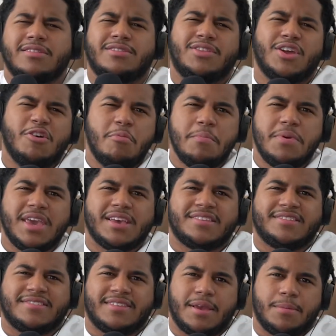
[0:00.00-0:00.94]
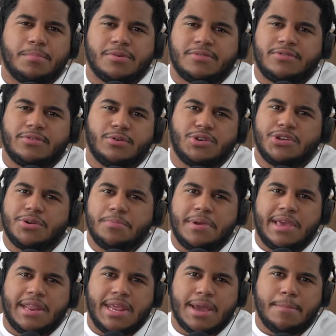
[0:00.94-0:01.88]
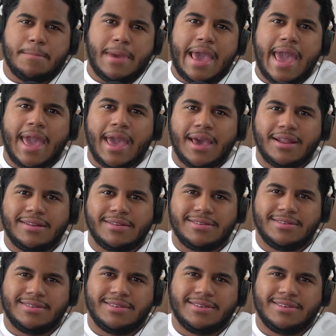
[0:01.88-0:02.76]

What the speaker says: don't be a simp on social media, man.